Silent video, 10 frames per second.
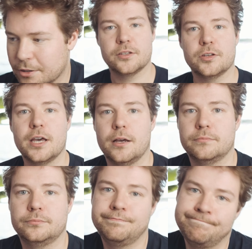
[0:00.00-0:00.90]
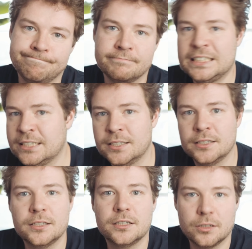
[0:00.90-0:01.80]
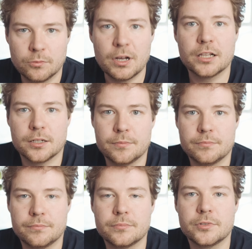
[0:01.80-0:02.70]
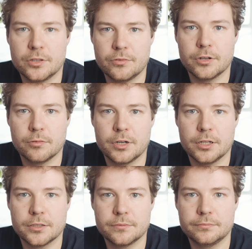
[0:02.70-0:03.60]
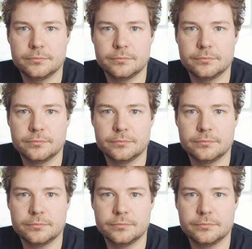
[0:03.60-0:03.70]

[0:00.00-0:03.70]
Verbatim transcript: So yeah, welcome to the real world.